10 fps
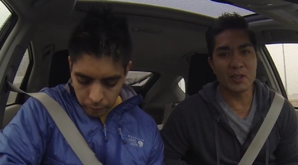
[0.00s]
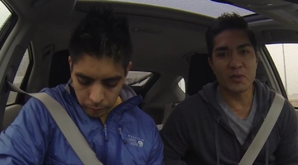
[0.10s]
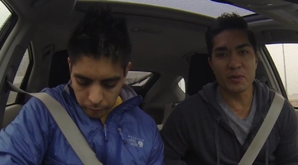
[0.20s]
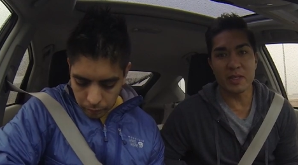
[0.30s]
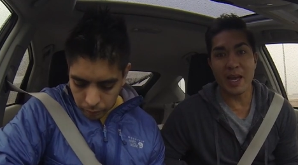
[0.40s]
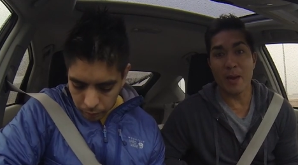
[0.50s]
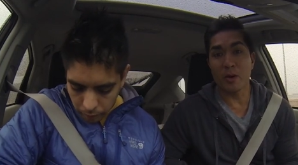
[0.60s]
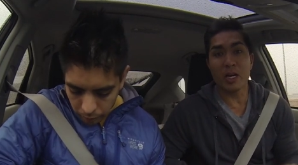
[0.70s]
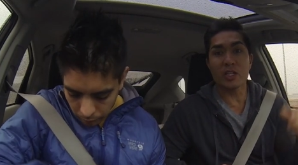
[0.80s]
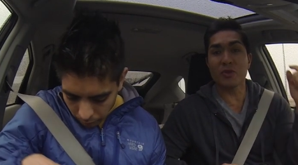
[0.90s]
Speaker 1: from today.
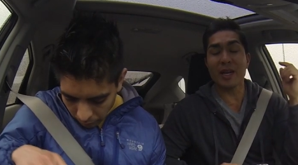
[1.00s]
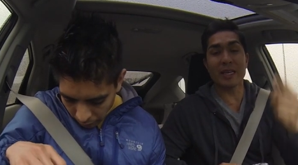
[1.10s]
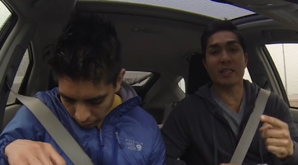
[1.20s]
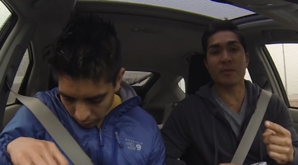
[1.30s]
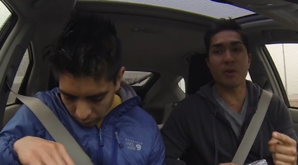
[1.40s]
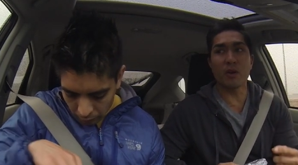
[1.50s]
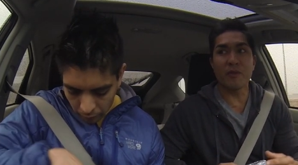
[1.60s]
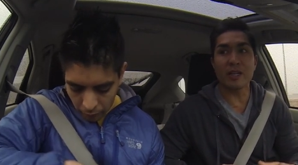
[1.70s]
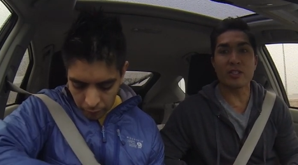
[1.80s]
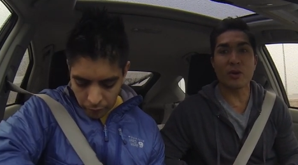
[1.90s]
We're going to try to get this
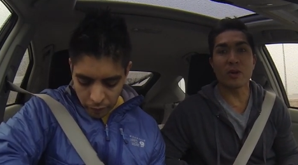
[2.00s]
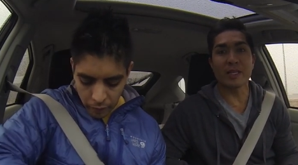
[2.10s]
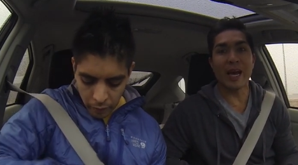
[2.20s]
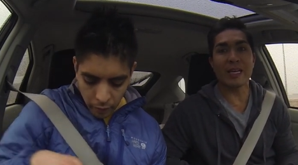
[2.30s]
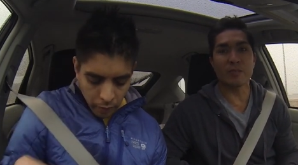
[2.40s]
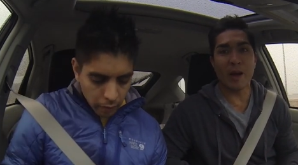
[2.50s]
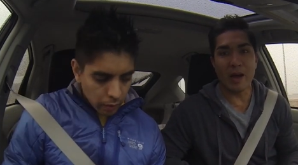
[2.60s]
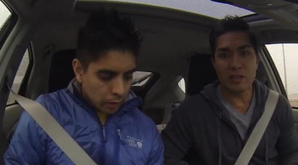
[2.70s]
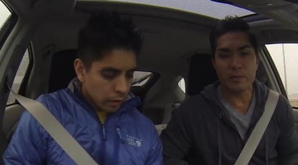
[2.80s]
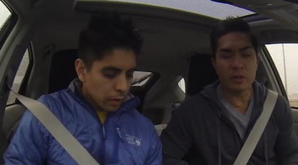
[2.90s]
Bonafide score as high as
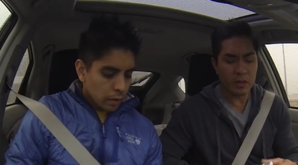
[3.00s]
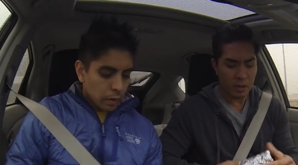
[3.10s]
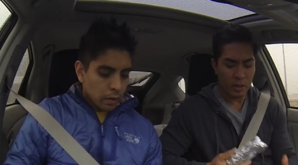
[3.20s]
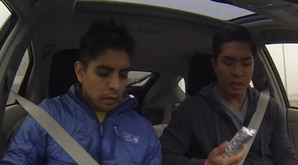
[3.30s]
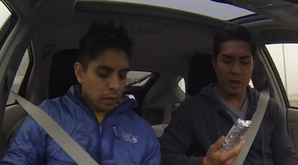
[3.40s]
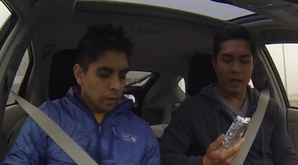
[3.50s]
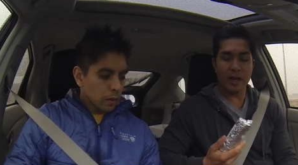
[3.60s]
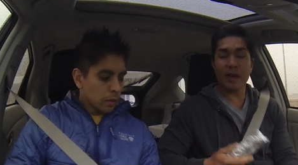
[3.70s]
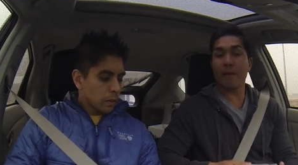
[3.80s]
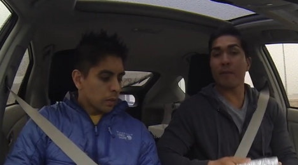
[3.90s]
possible.
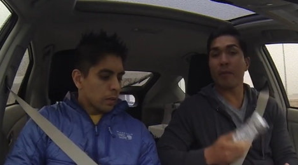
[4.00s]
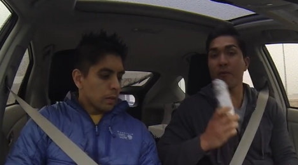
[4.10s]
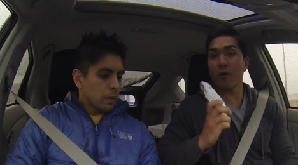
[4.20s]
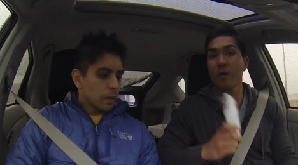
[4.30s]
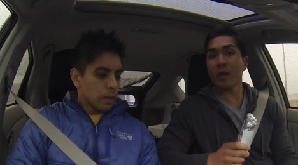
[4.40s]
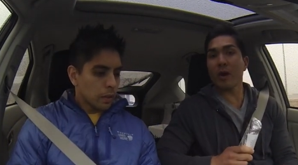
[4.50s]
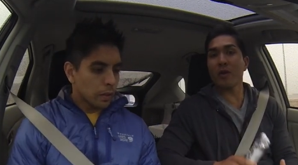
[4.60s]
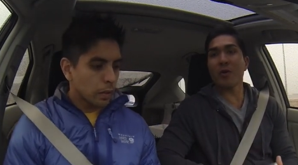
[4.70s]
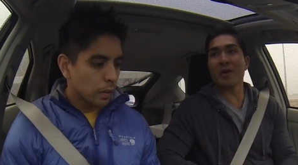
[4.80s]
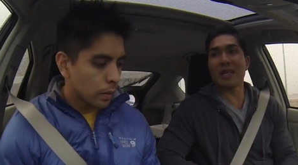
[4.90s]
But before we go
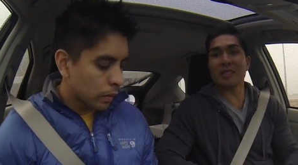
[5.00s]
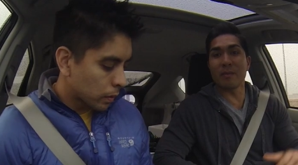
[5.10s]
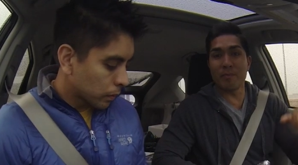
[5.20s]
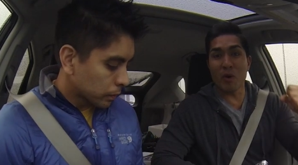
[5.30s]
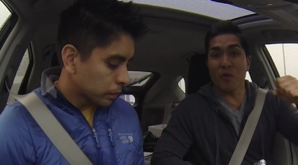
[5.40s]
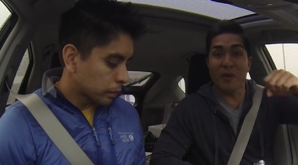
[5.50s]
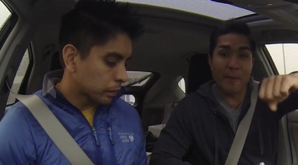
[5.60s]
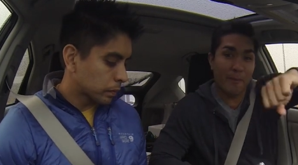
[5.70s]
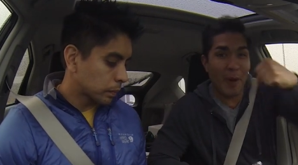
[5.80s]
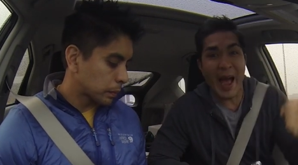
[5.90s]
there, we need some
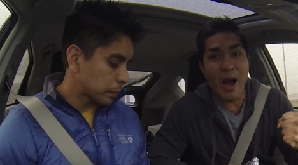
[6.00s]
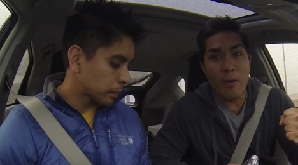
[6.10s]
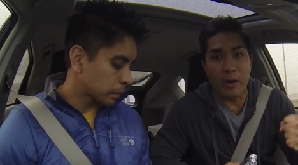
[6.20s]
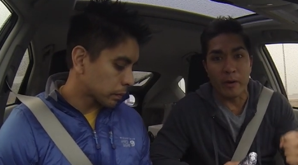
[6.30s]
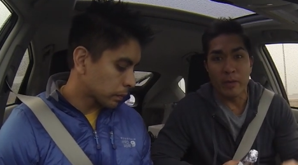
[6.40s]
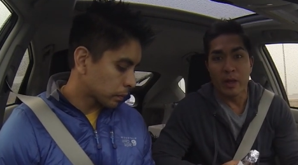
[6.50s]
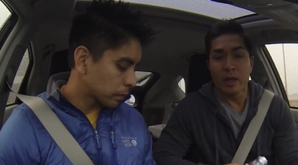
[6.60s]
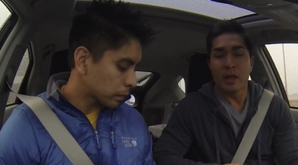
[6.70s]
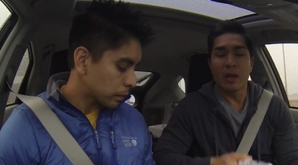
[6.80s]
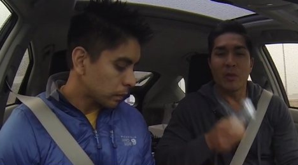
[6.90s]
Bonafide power.
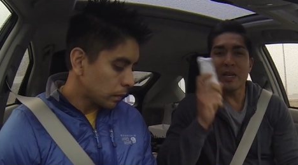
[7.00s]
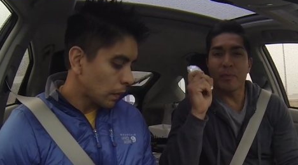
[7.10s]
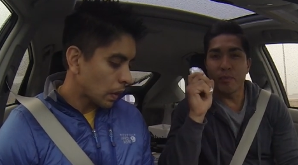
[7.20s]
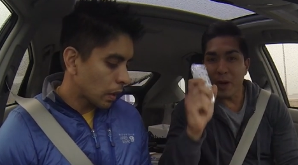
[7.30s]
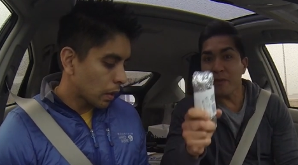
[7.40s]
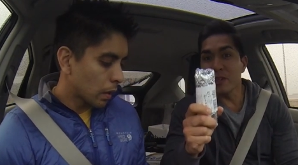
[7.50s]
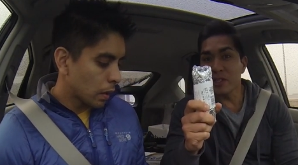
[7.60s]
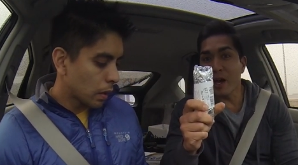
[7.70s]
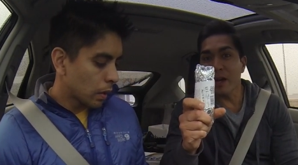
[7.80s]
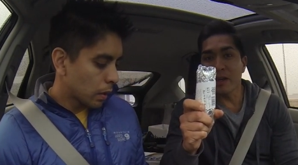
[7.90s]
We need breakfast
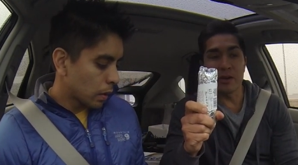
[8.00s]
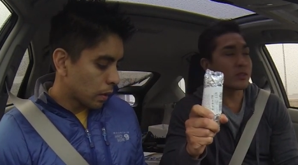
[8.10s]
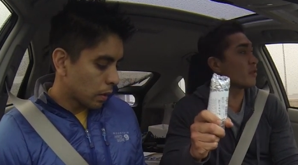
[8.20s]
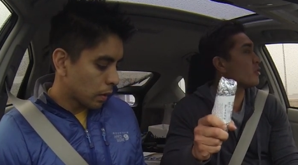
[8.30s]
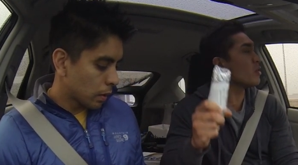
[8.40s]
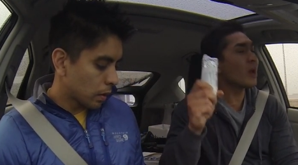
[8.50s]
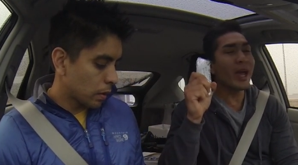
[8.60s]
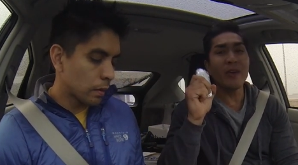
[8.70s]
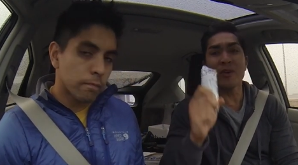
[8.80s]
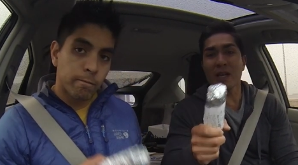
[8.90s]
tacos. If you
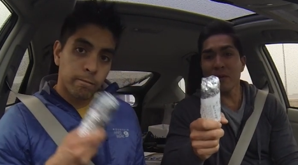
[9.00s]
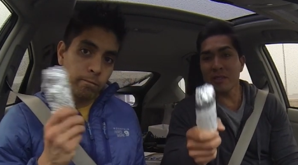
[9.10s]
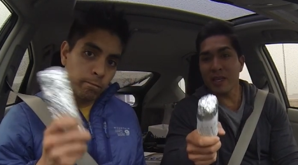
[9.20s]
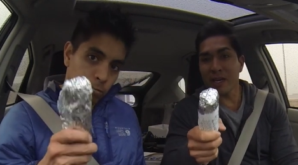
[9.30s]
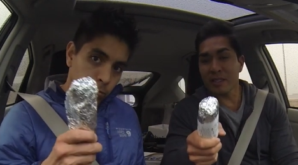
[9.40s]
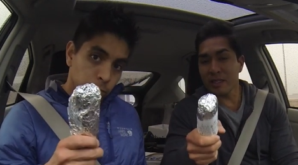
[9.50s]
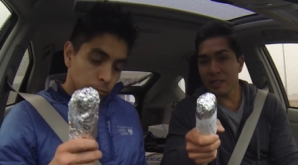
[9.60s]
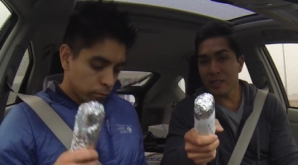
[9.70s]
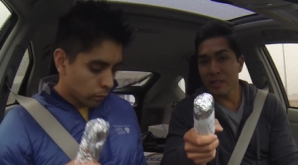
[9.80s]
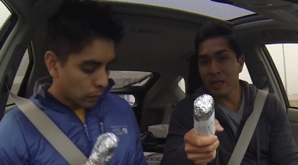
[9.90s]
ever come to
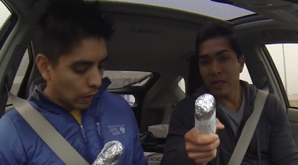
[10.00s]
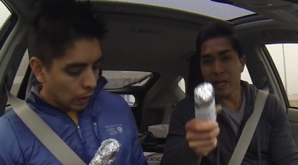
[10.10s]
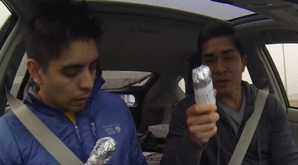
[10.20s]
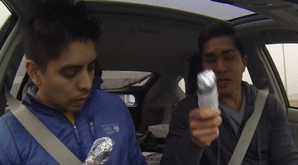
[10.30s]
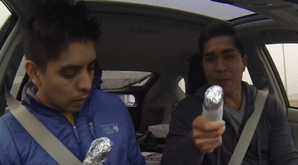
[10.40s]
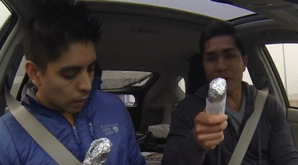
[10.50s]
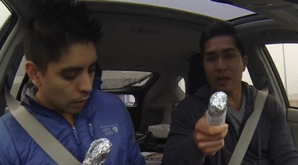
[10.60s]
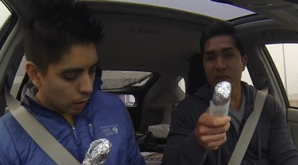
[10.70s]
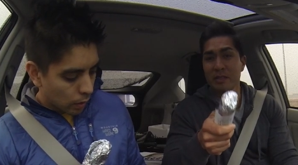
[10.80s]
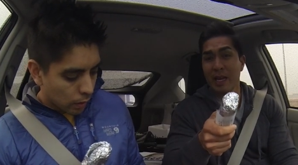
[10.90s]
Texas and you stop in
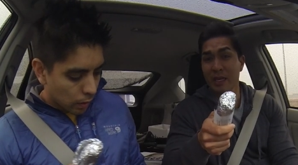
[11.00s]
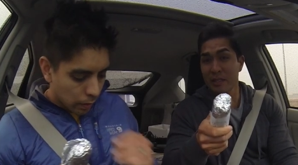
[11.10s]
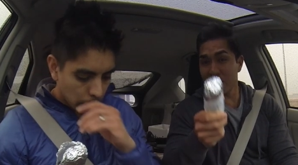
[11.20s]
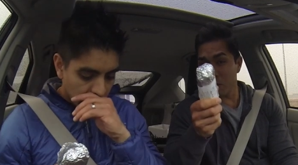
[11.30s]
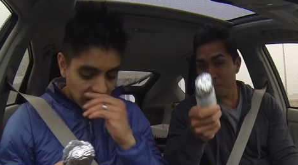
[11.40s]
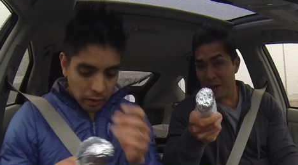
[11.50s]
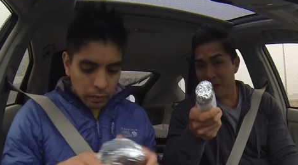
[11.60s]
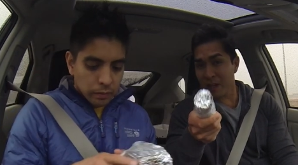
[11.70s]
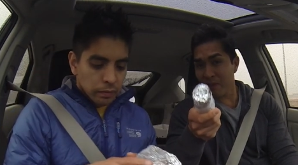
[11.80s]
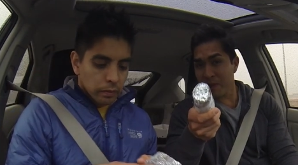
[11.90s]
Austin, Texas, you
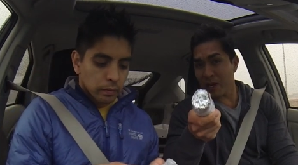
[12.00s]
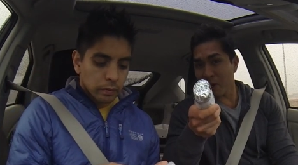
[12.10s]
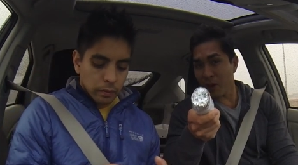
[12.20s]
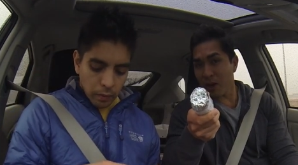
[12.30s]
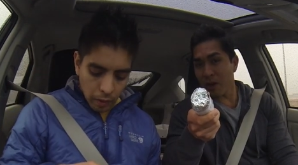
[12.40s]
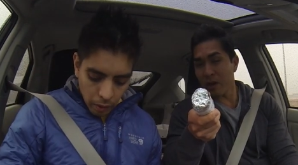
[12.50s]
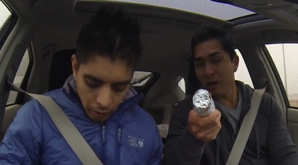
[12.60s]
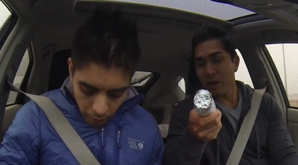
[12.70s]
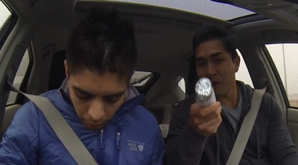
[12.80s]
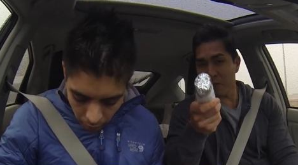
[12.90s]
better give me a call
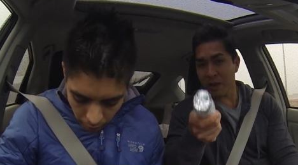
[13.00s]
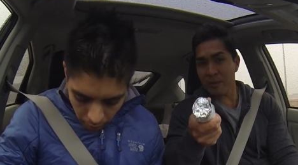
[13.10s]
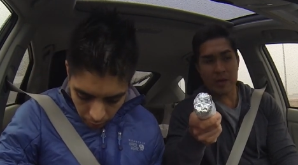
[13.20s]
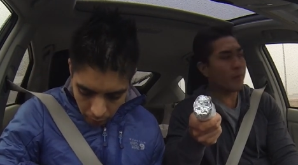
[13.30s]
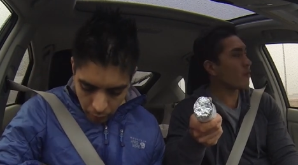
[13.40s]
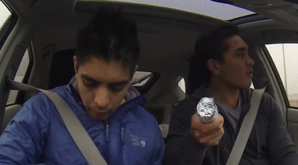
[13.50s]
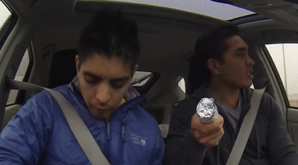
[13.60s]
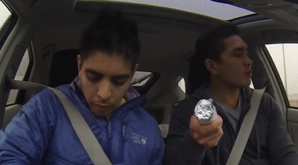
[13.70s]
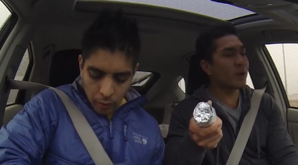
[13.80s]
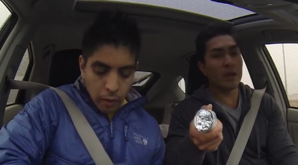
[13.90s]
or hit me up on
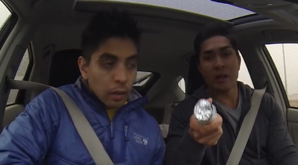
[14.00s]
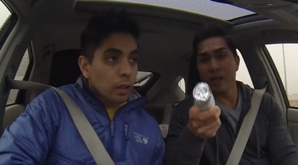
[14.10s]
Facebook,